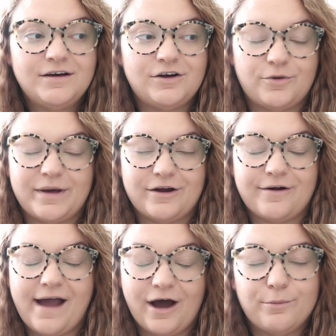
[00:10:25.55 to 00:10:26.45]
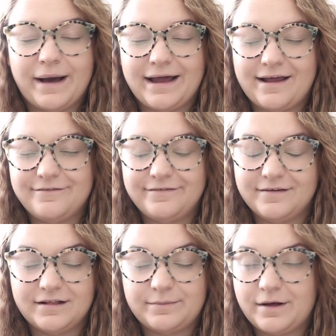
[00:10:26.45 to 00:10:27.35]
no matter how bad I
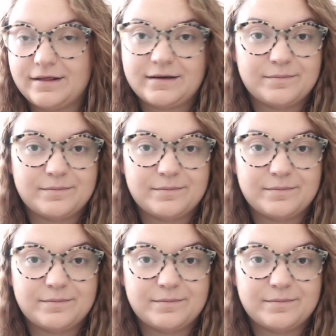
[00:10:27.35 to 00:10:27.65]
feel about like